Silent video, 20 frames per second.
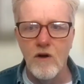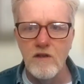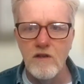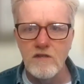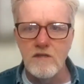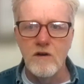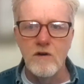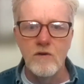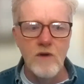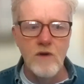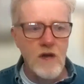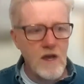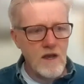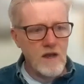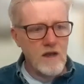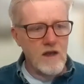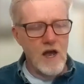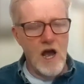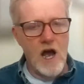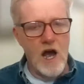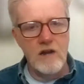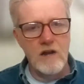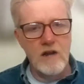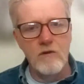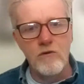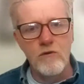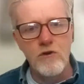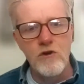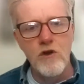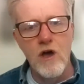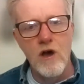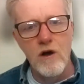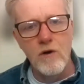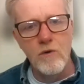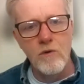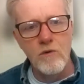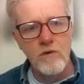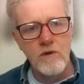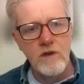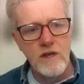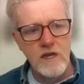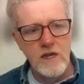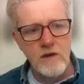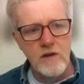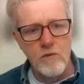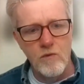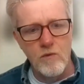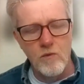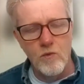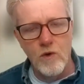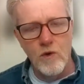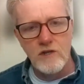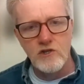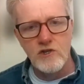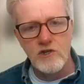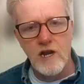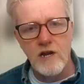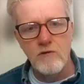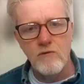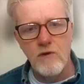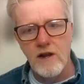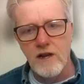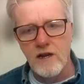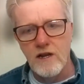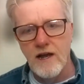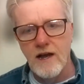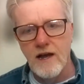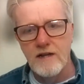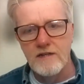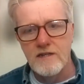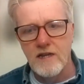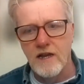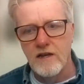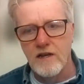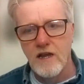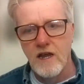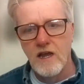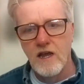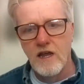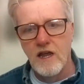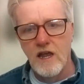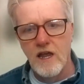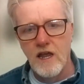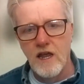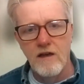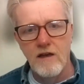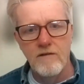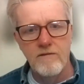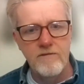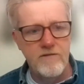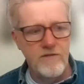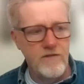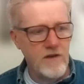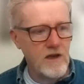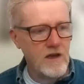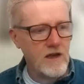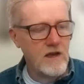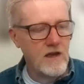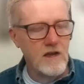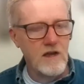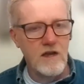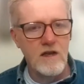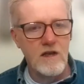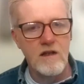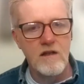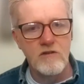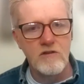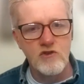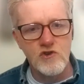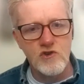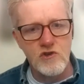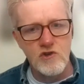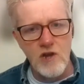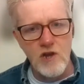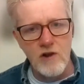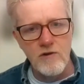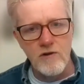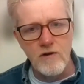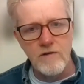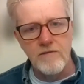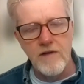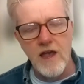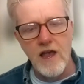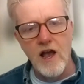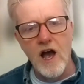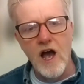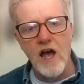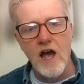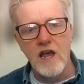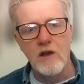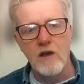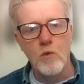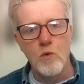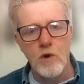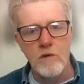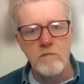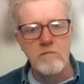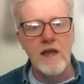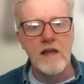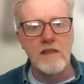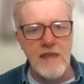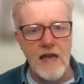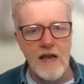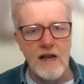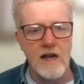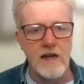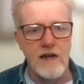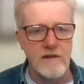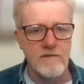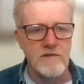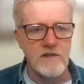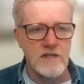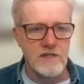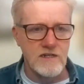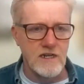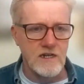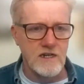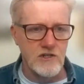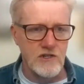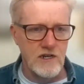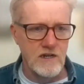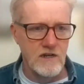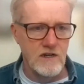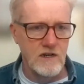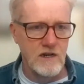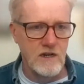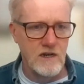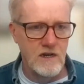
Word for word: Also, I don't know when generating content if generative AI would make that kind of distinction.